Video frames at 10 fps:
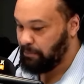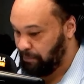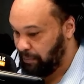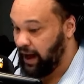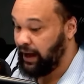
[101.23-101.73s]

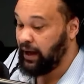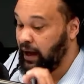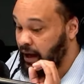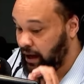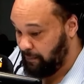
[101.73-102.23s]
by
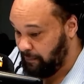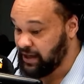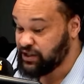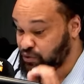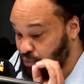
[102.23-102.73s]

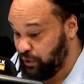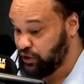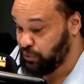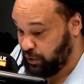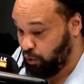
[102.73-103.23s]
Hamas, which we